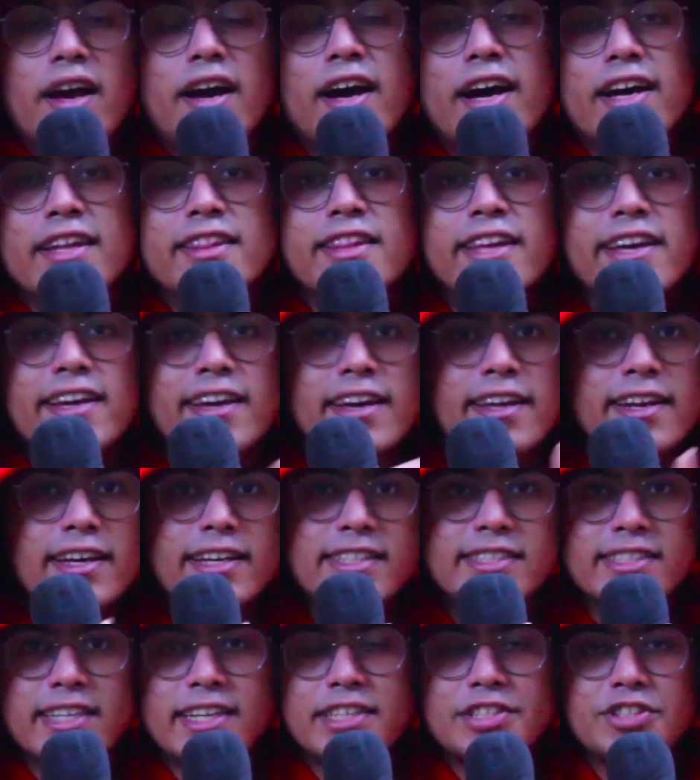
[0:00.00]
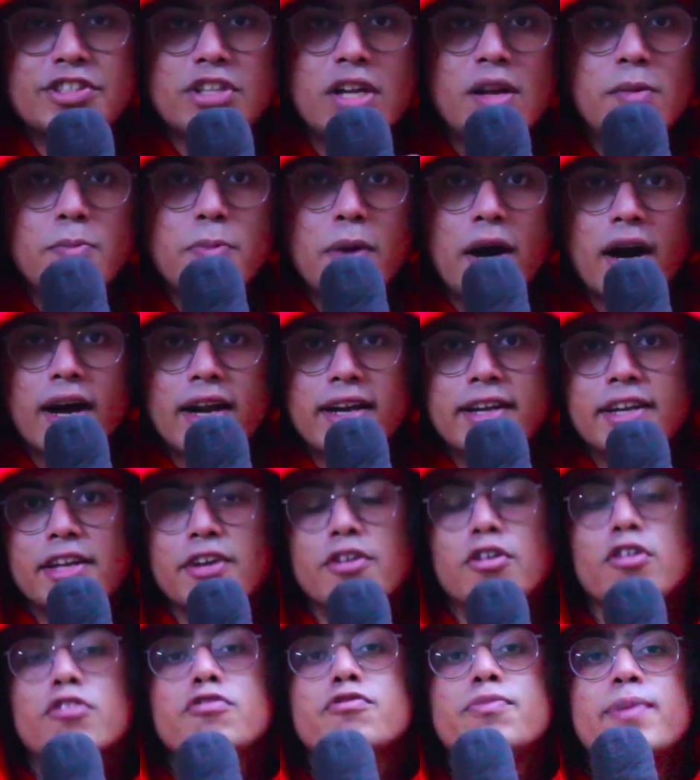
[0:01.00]
I think an essential part
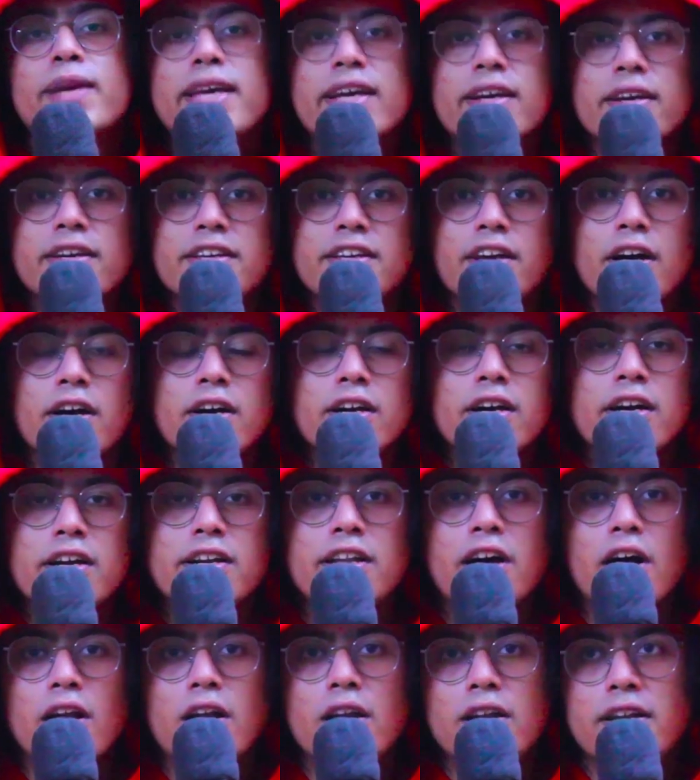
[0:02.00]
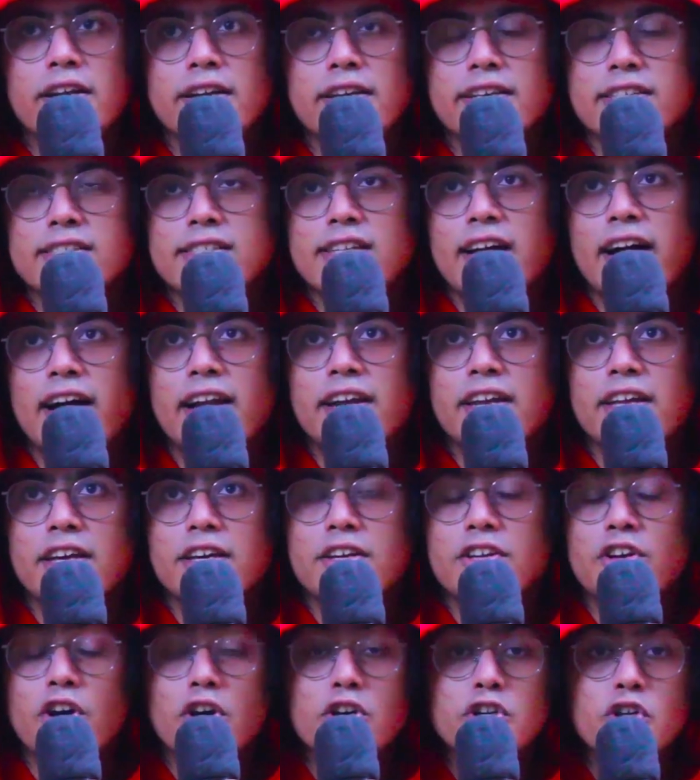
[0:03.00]
of being a young adult is that
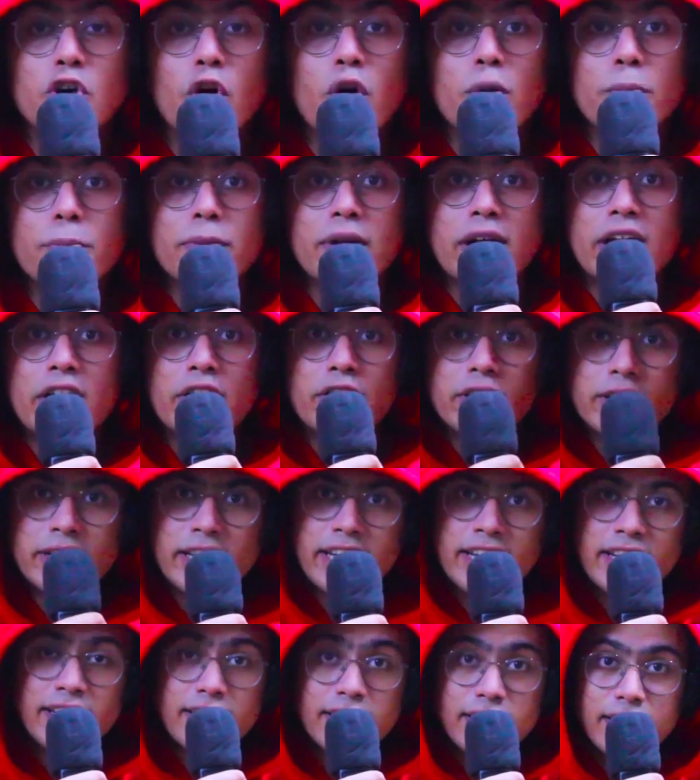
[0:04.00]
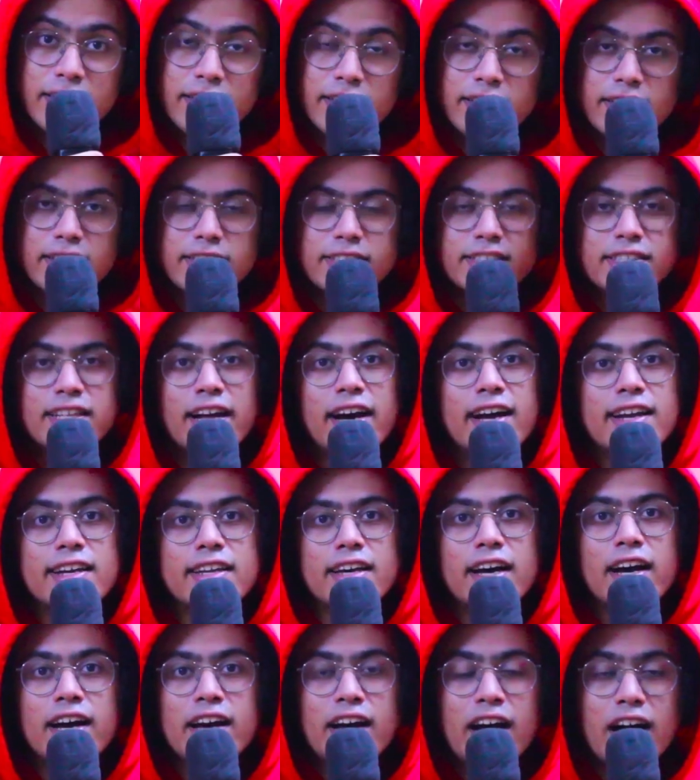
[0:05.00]
your top priority is that
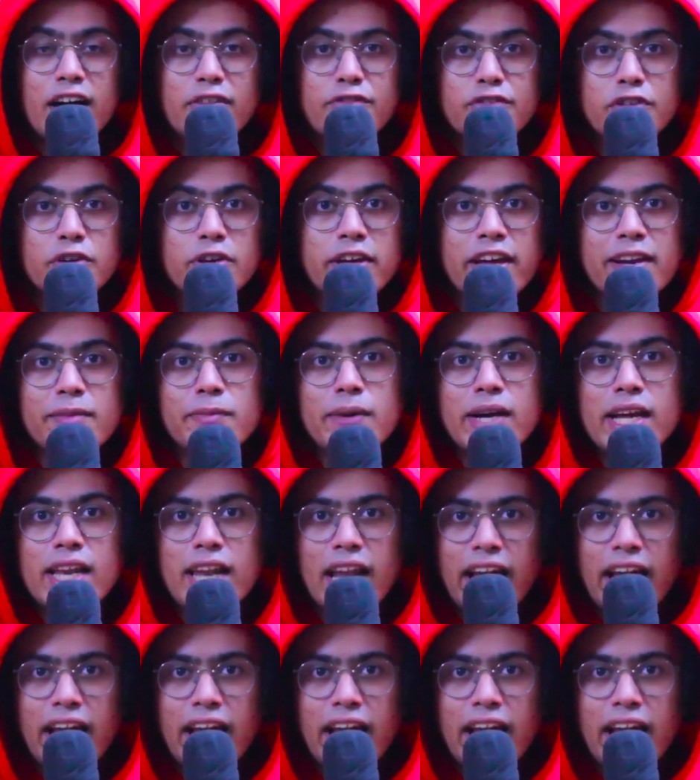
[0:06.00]
I have to get my